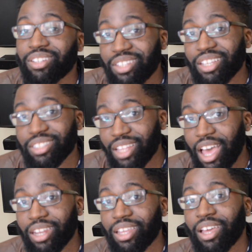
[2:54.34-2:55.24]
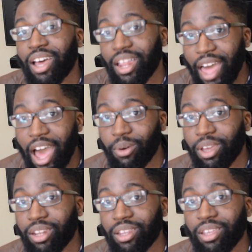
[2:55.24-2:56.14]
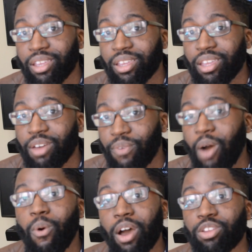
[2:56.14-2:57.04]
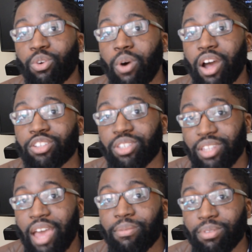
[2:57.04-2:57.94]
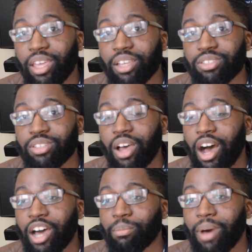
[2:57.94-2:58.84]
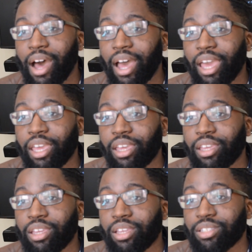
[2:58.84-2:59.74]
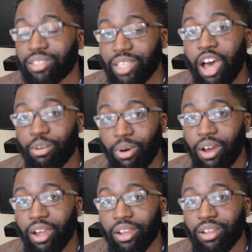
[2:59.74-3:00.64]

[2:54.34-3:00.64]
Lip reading: does not allow it. If I wanted to watch Netflix on my soundbar,